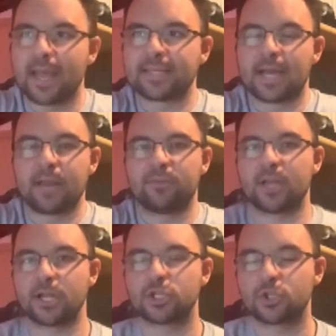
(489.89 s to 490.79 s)
kind of a
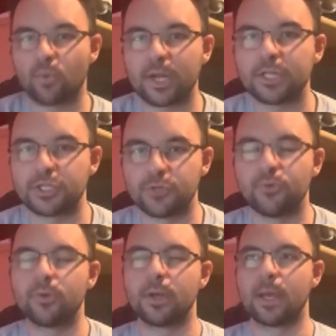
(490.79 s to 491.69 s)

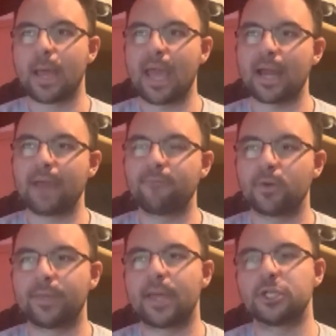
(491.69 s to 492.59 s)
catch-22, and I
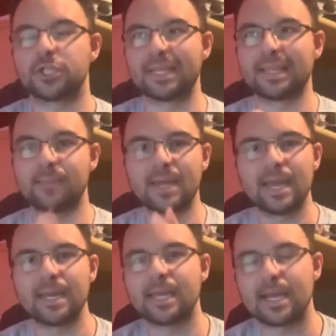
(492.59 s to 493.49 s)
feel that just
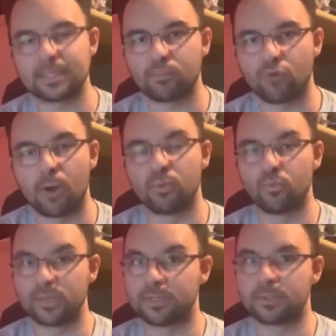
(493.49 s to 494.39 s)
eliminating it as a
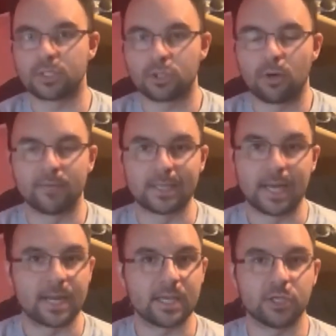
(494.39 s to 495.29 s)
problem would solve a
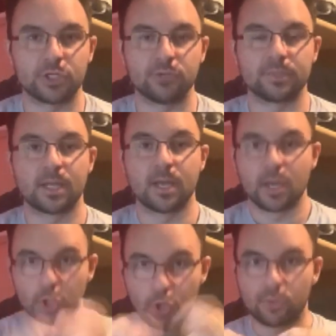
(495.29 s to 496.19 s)
lot of issues
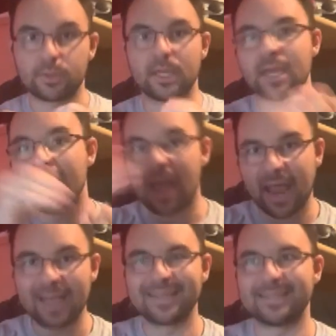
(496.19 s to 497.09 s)
currently
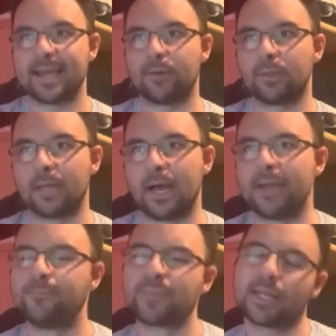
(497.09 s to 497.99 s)
and down the
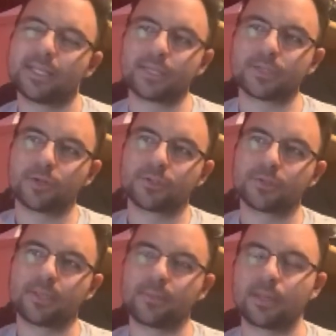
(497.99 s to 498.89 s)
line. This is also
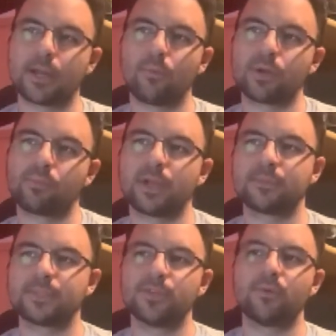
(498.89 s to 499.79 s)
something that I want to bring
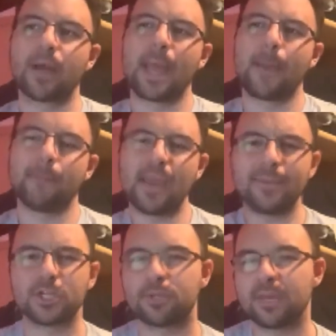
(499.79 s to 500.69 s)
up too.
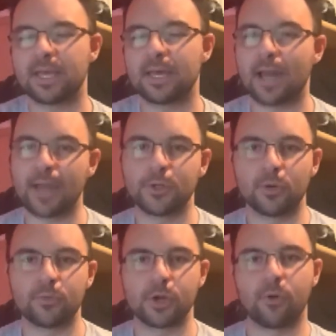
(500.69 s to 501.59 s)
Maybe it should be hit. I
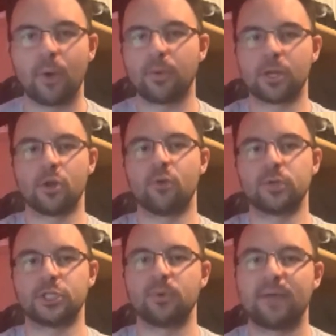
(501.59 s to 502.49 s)
don't know. I want to know
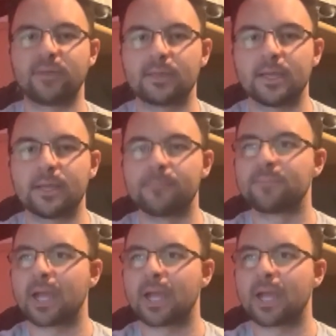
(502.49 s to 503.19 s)
what you have to think.